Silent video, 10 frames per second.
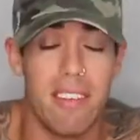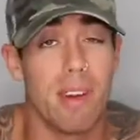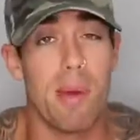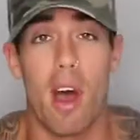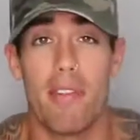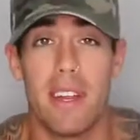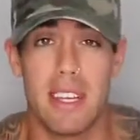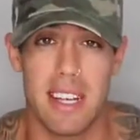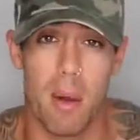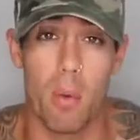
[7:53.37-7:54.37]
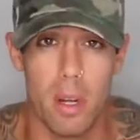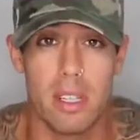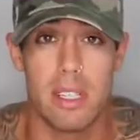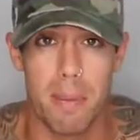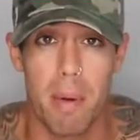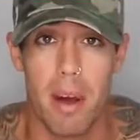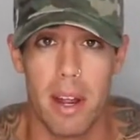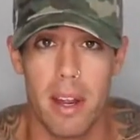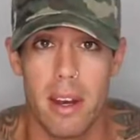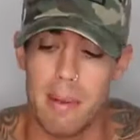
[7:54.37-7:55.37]
Even on my off days, I will sip on
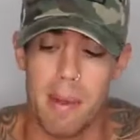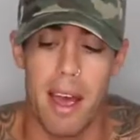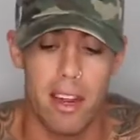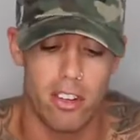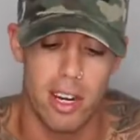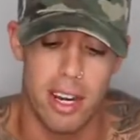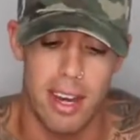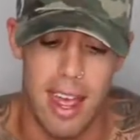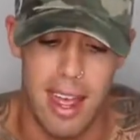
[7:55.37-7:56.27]
it, keep me hydrated,